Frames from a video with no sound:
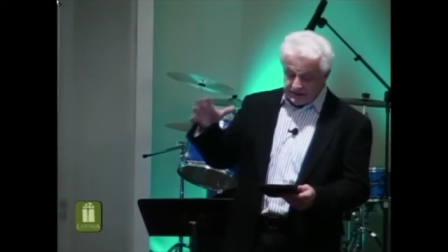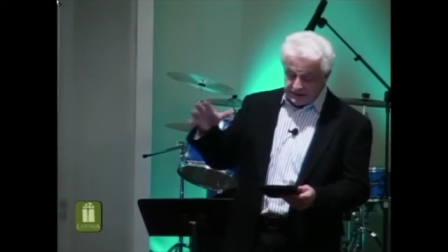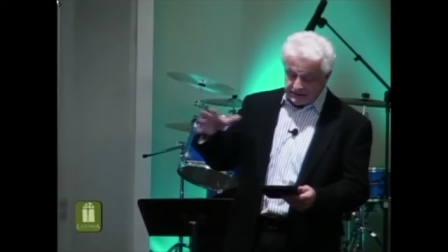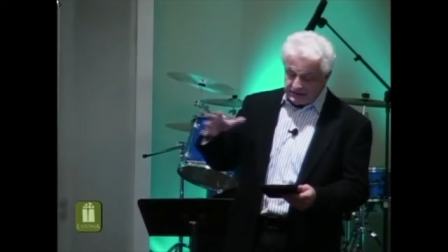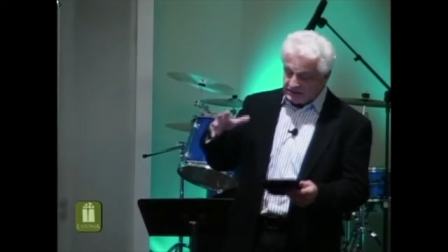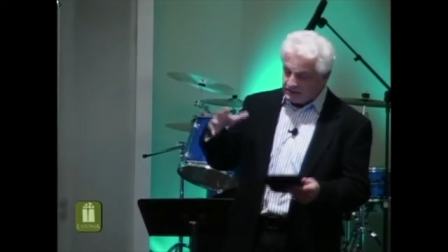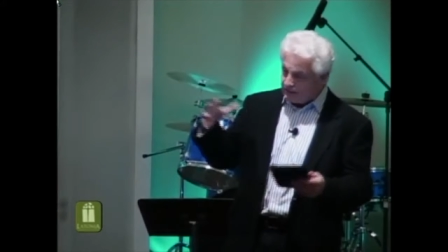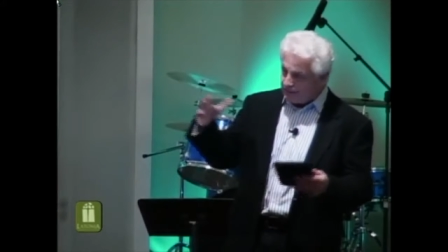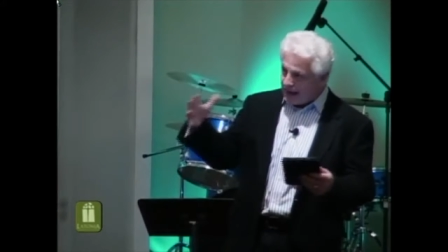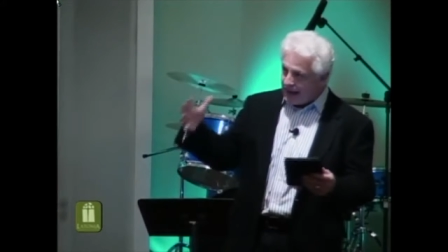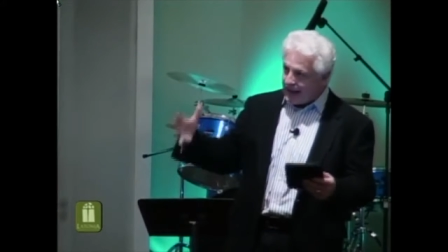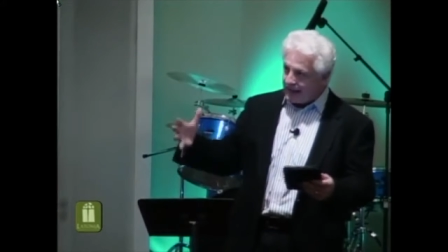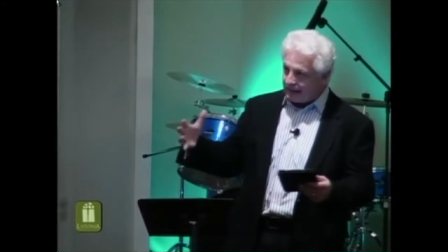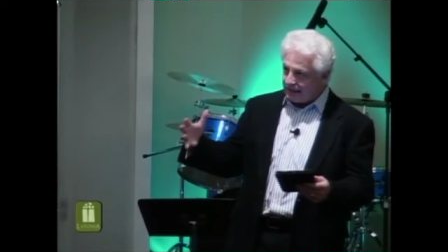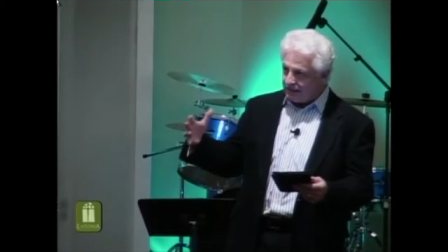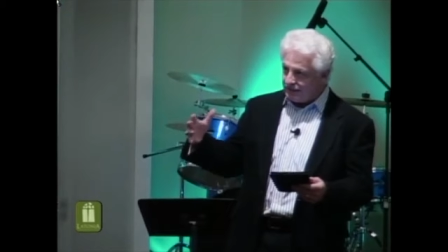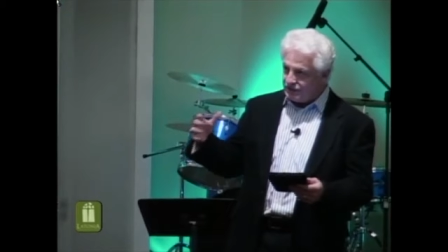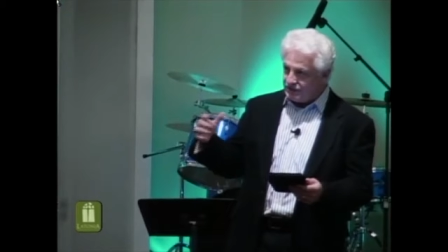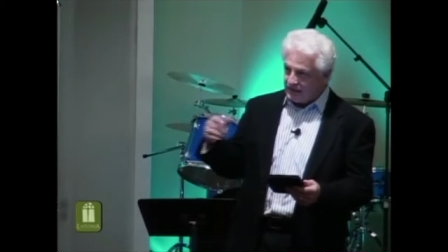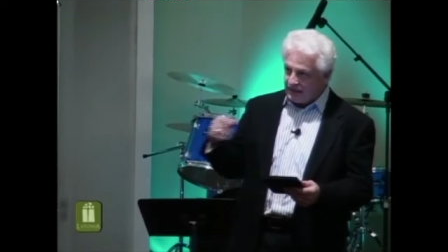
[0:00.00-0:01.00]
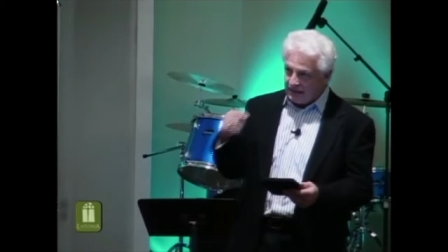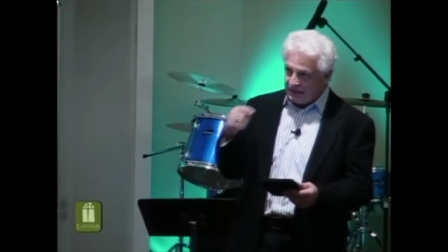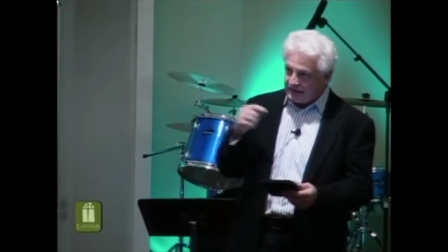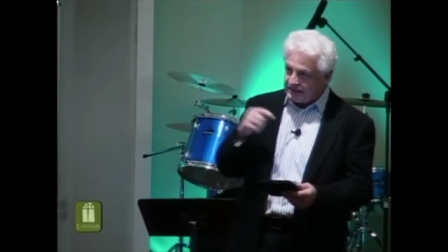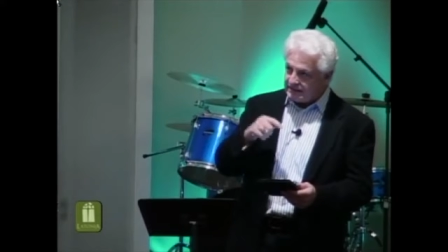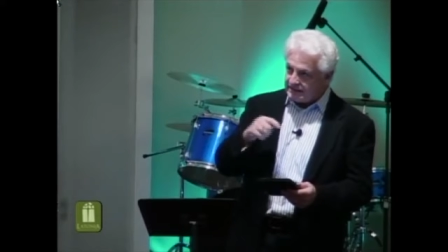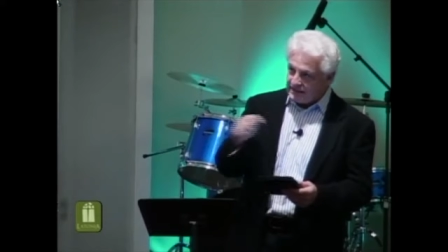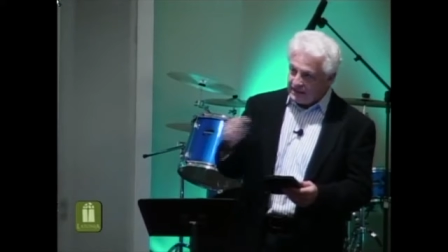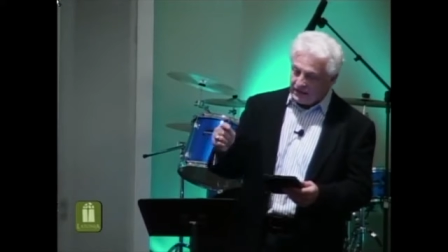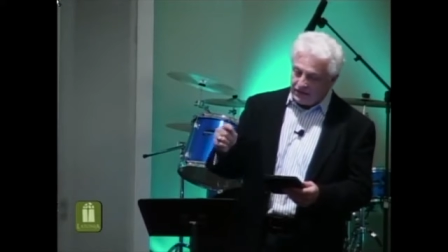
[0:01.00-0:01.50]
this package, and
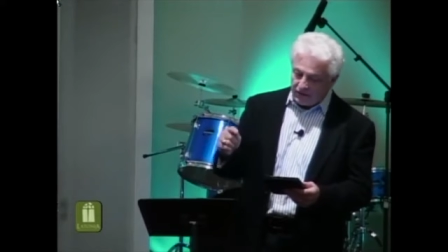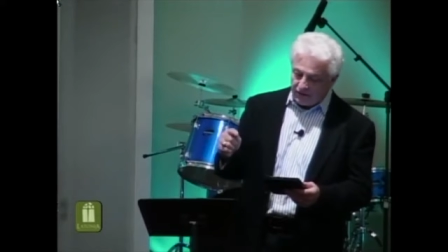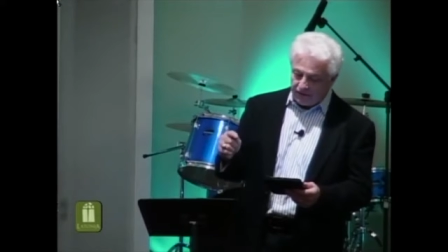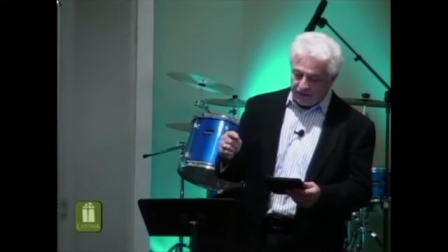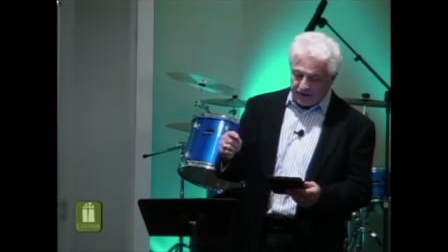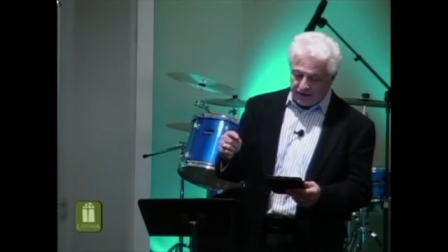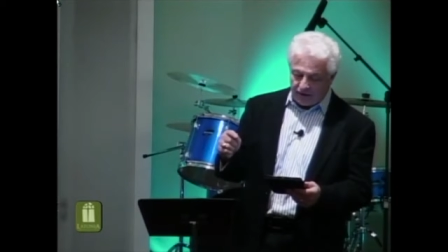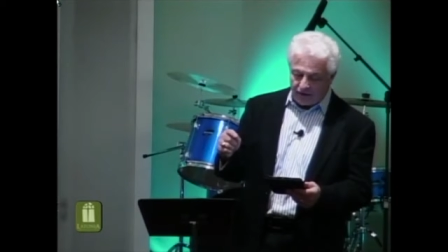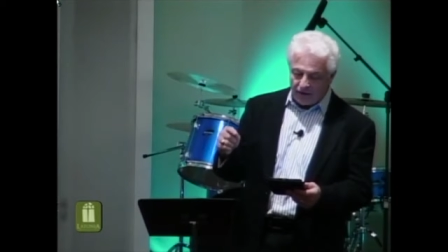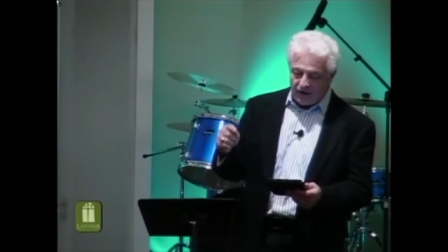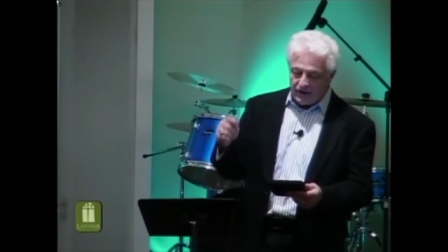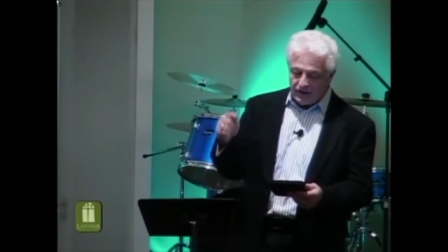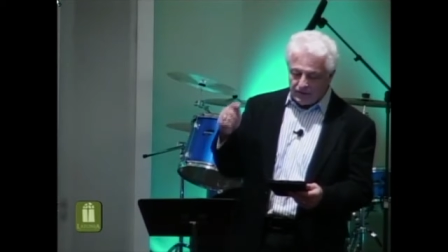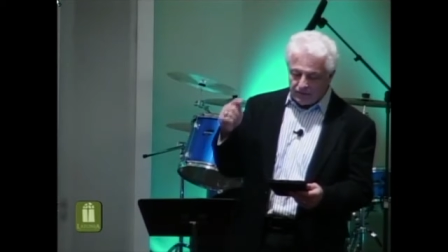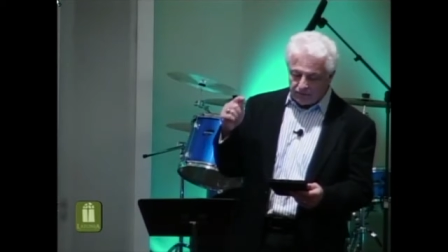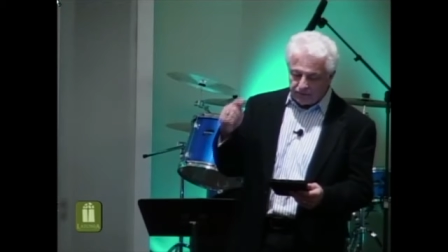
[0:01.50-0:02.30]
it said on there,